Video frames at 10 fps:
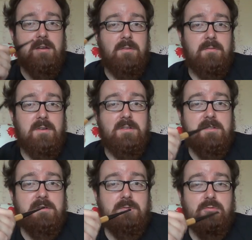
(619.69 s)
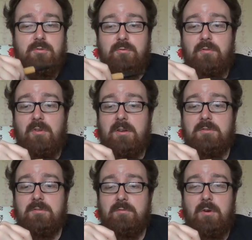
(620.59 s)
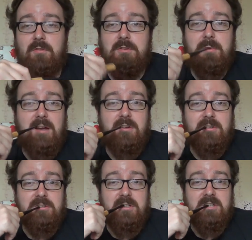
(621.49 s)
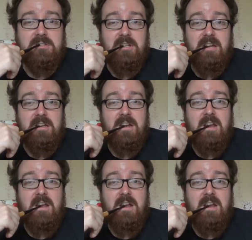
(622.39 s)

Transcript: if this is a true reflection of what the tobacco tastes like,